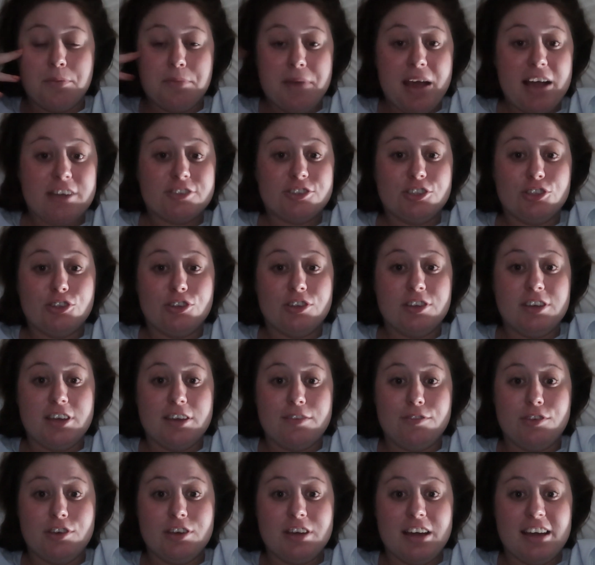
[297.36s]
I'm actually going to
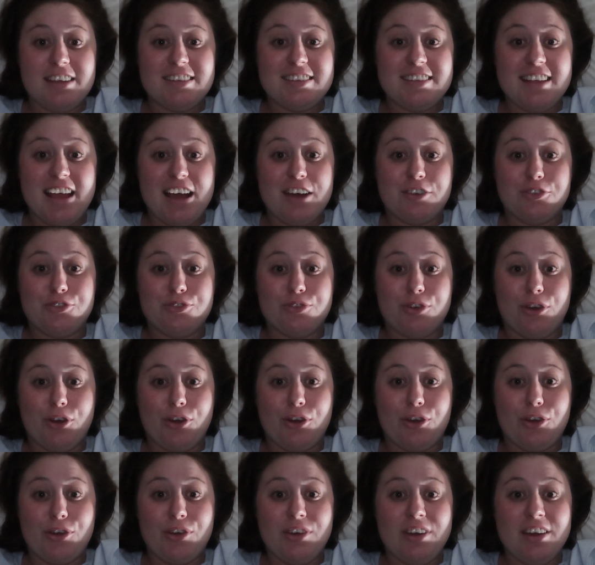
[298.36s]
give you guys an
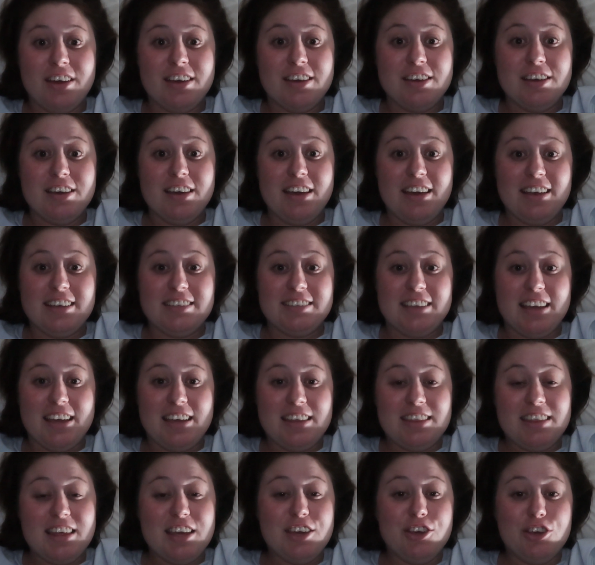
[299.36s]
outro and
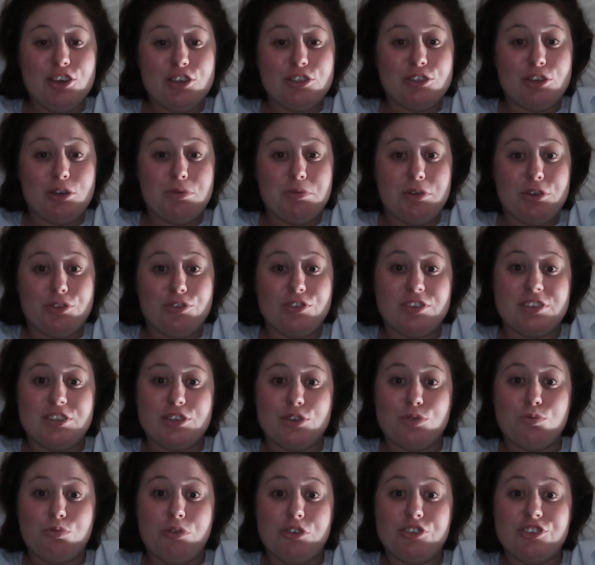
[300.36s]
say thank you so much for
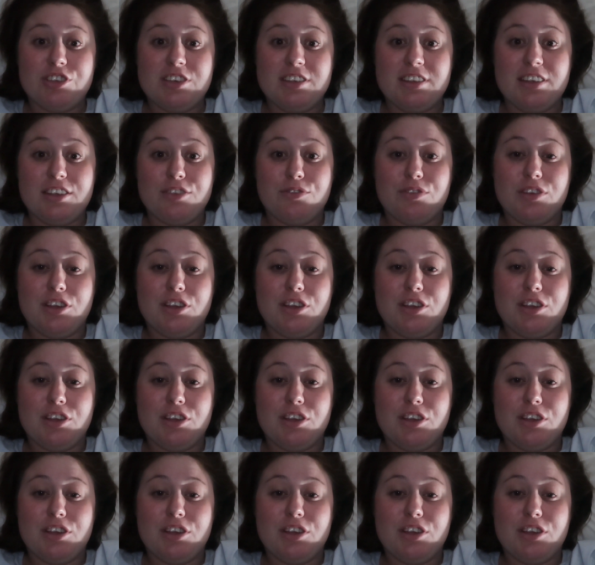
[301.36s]
still watching these